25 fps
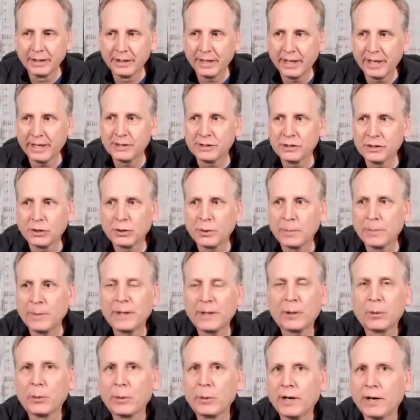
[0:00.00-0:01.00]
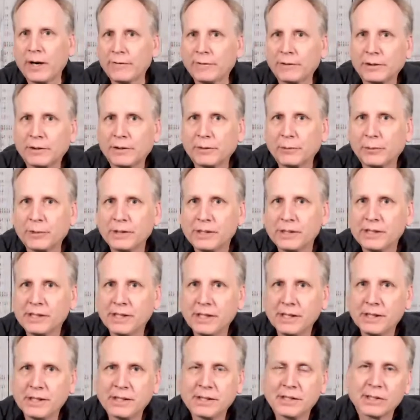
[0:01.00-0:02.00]
And so no matter whatever
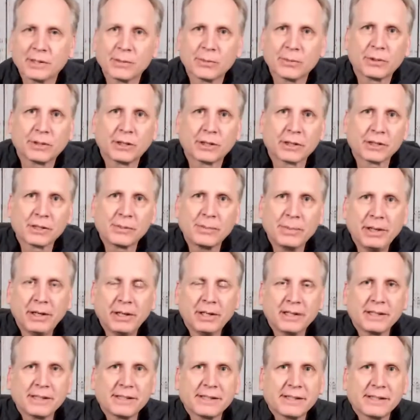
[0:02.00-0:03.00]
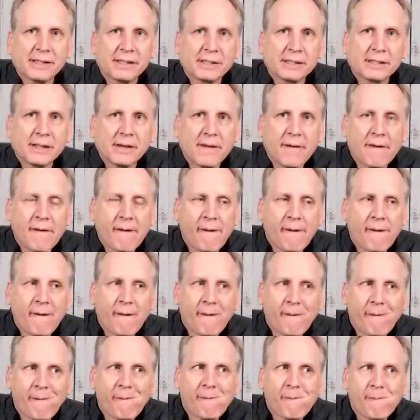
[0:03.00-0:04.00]
resistance we're experiencing,
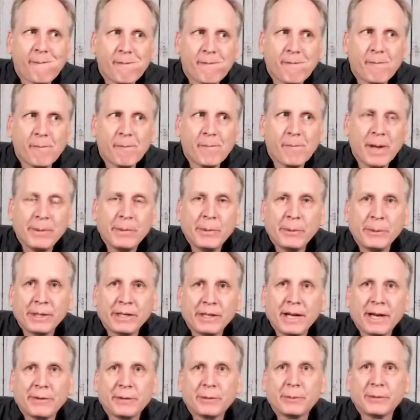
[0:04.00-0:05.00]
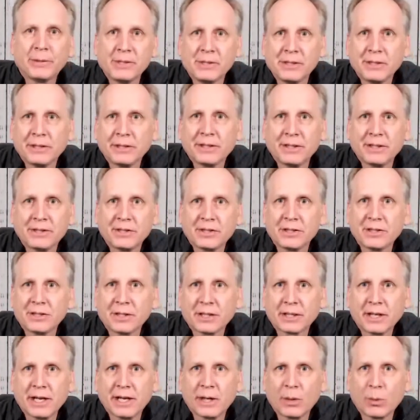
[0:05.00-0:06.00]
maybe we can have the resilience just
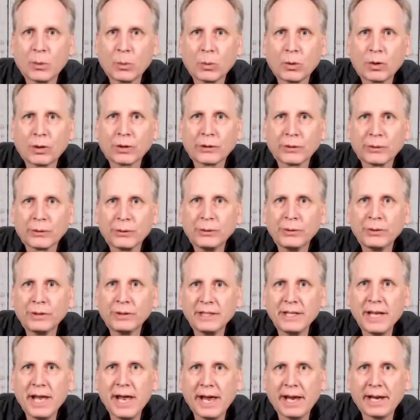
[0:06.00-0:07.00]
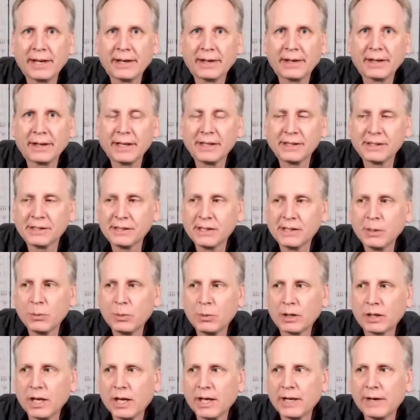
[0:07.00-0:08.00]
to kind of work through the day and see
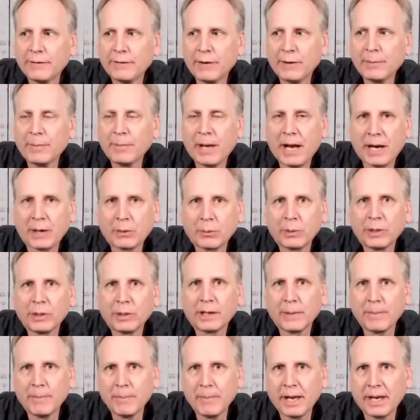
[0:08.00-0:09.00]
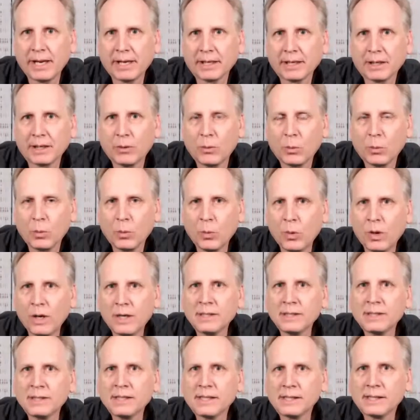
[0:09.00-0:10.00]
what kind of impact we can make,
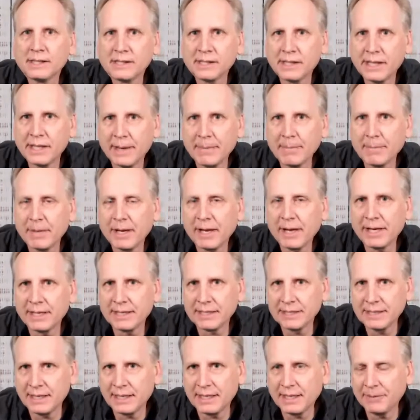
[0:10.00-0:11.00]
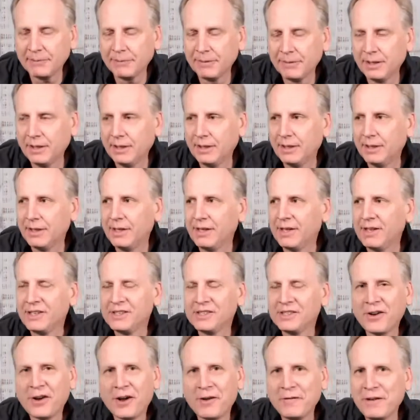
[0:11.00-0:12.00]
one step at a time.
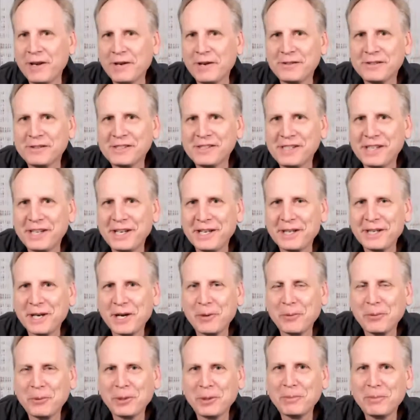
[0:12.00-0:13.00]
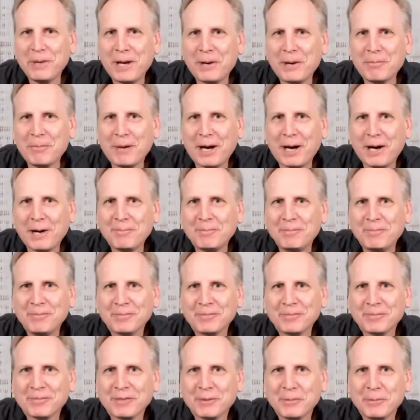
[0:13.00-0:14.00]
So have you ever seen What About Bob,
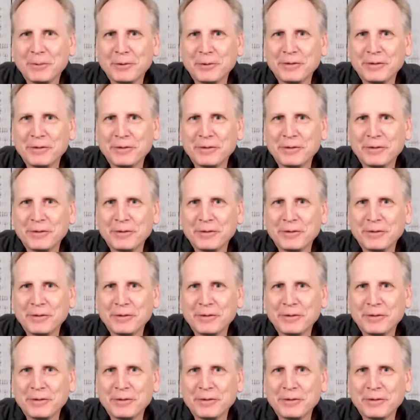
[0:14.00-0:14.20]
the movie?